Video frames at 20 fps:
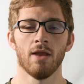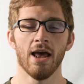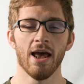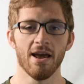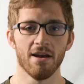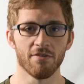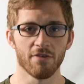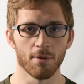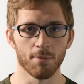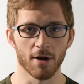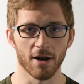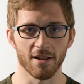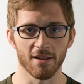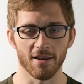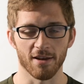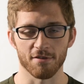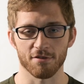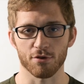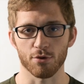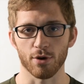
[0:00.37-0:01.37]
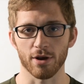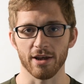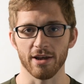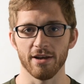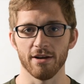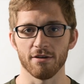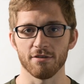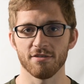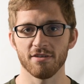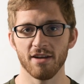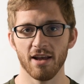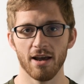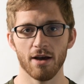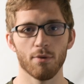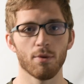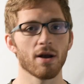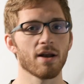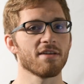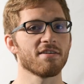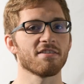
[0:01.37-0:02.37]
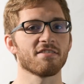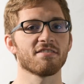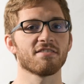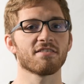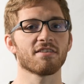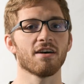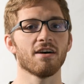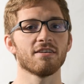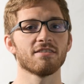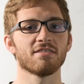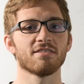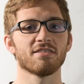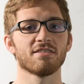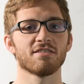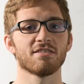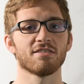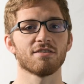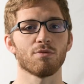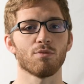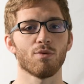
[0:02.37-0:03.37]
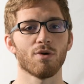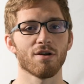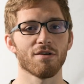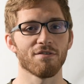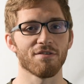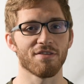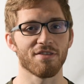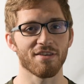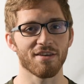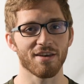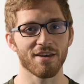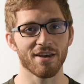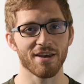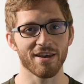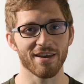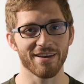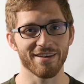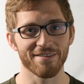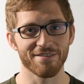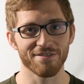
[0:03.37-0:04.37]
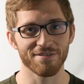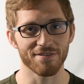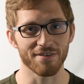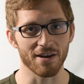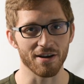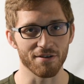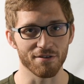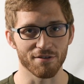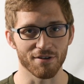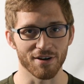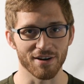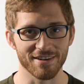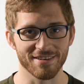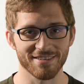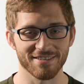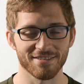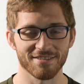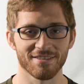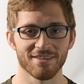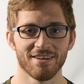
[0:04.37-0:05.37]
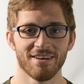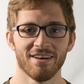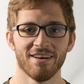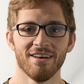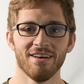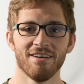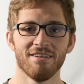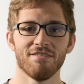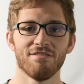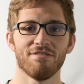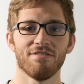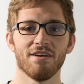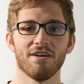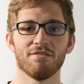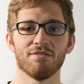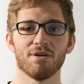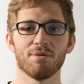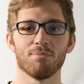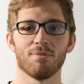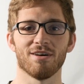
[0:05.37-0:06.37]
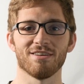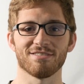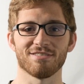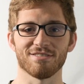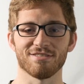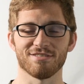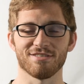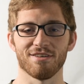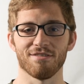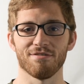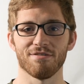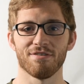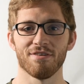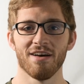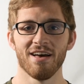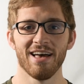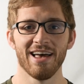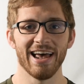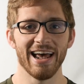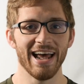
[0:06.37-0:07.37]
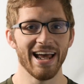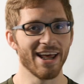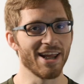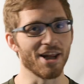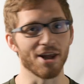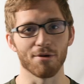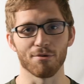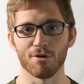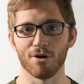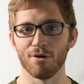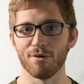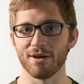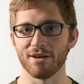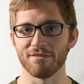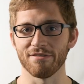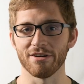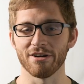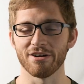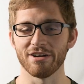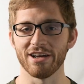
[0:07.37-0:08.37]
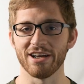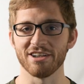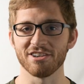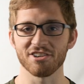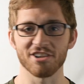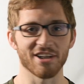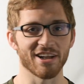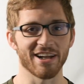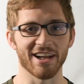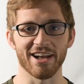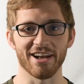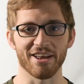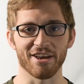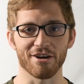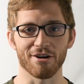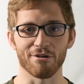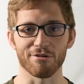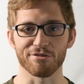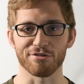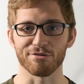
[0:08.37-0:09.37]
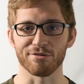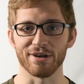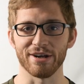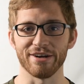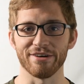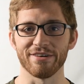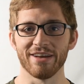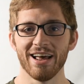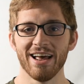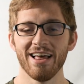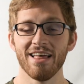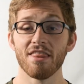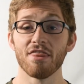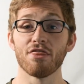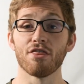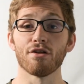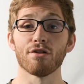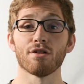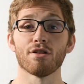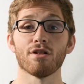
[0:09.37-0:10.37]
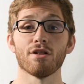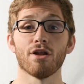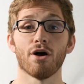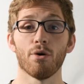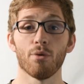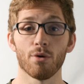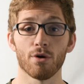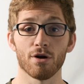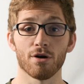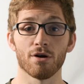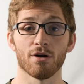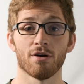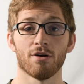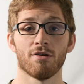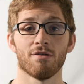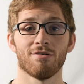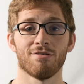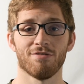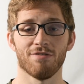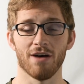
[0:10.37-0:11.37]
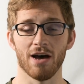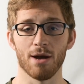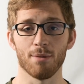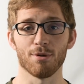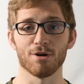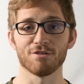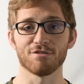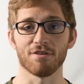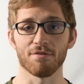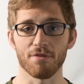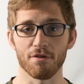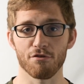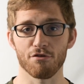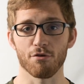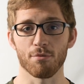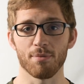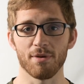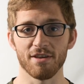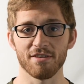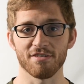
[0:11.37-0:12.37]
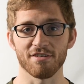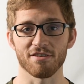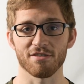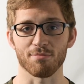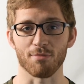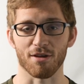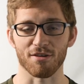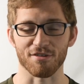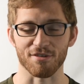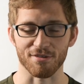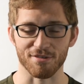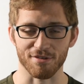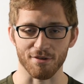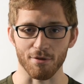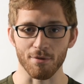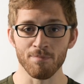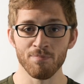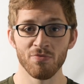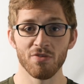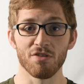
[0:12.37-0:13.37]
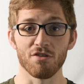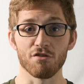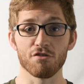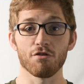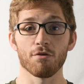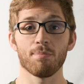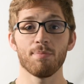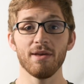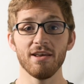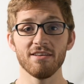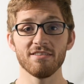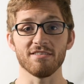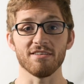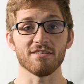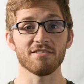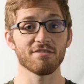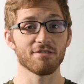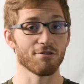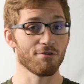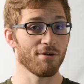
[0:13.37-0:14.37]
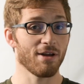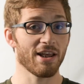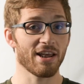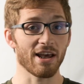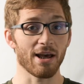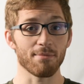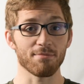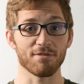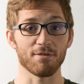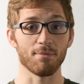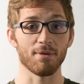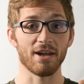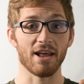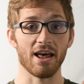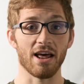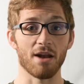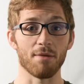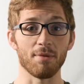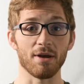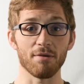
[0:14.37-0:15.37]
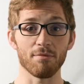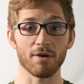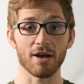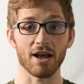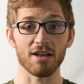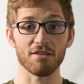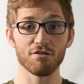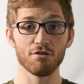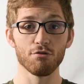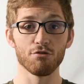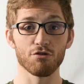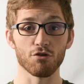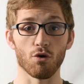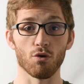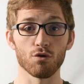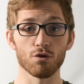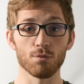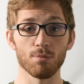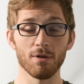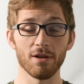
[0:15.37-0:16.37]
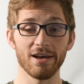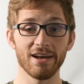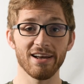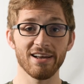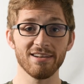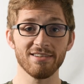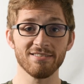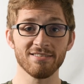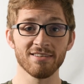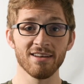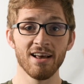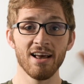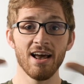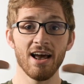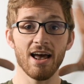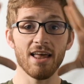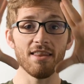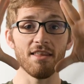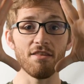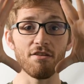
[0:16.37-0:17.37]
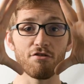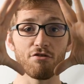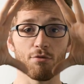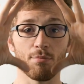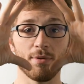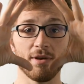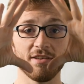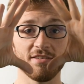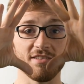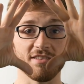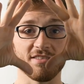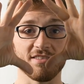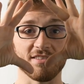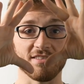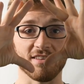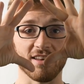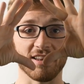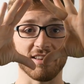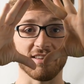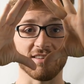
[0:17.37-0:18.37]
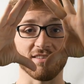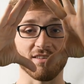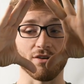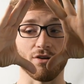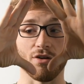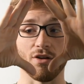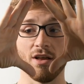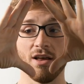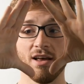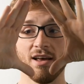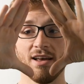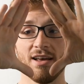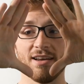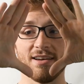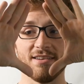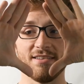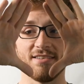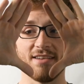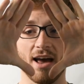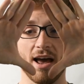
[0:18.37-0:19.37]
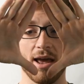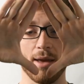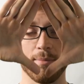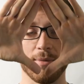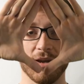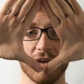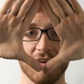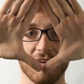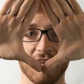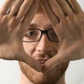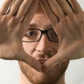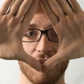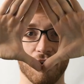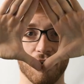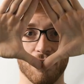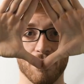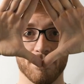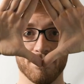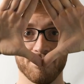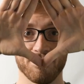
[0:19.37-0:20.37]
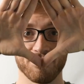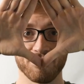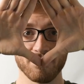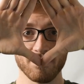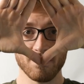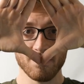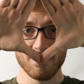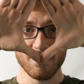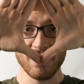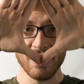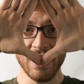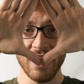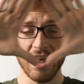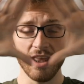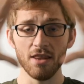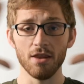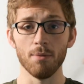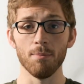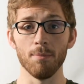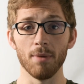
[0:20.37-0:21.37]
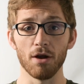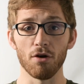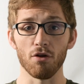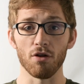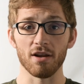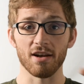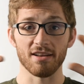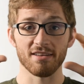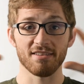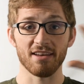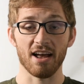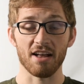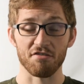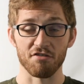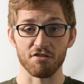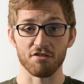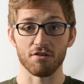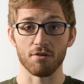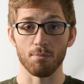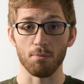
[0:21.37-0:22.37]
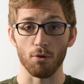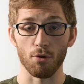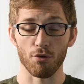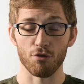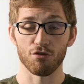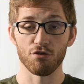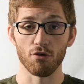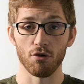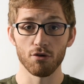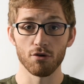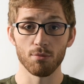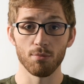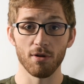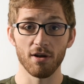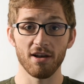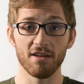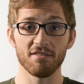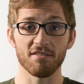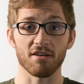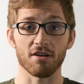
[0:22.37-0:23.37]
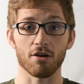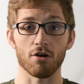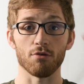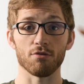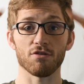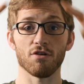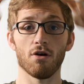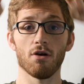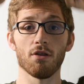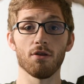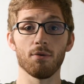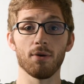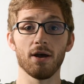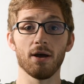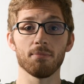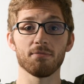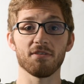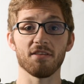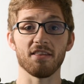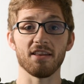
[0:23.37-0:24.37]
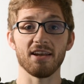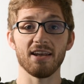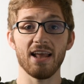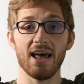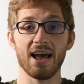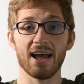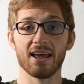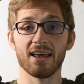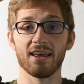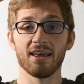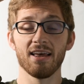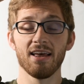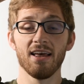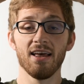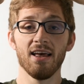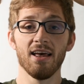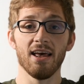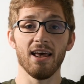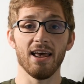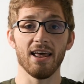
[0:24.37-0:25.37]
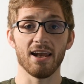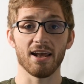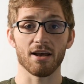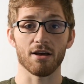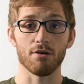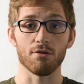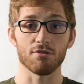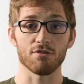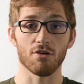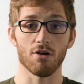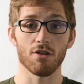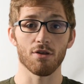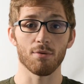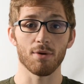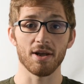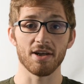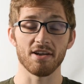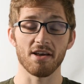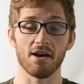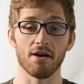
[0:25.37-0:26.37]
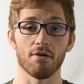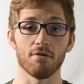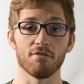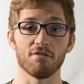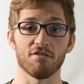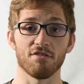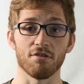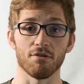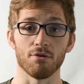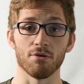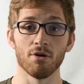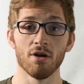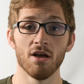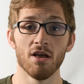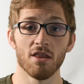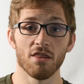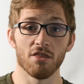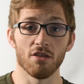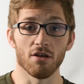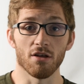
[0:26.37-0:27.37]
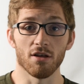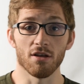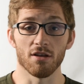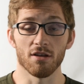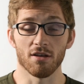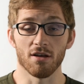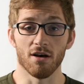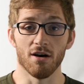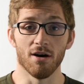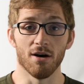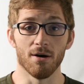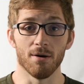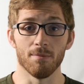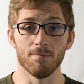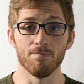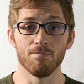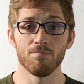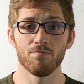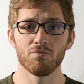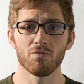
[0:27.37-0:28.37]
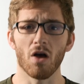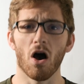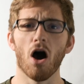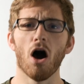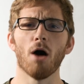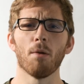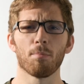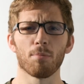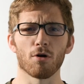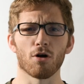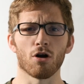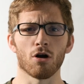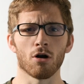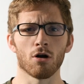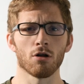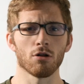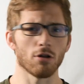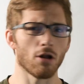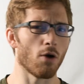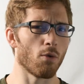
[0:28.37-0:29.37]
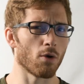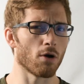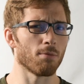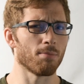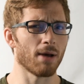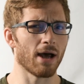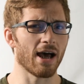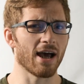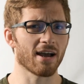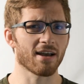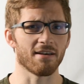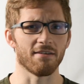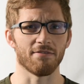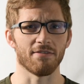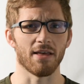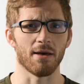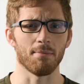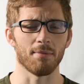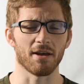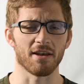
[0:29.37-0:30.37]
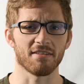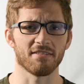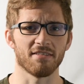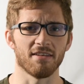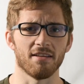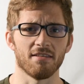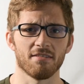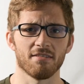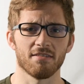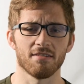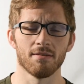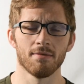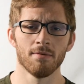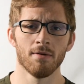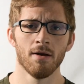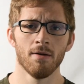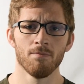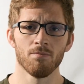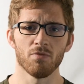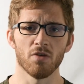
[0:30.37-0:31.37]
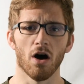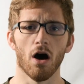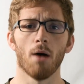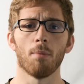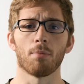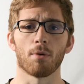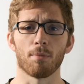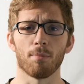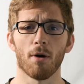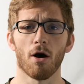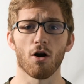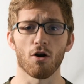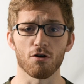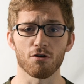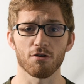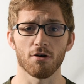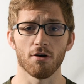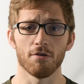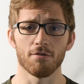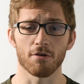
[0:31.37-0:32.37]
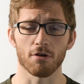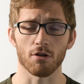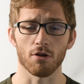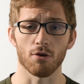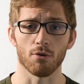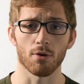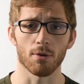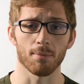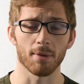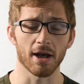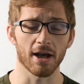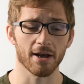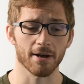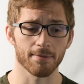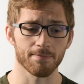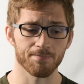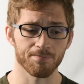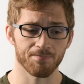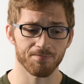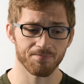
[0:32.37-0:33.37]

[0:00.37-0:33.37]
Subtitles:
Hey everybody, Lance Koike here. Today I want to discuss one of the favorite muscles of any rowing variation and any coach around, the lower fibers of the trapezius muscle. So the trapezius, to recap some anatomy, we got two shoulder blades, and then the trapezius is like this little diamond here in the middle. It attaches to both shoulder blades, and it goes all the way up to the neck, and it goes all the way down to the upper lower back, if that makes sense, the upper part of your lower back.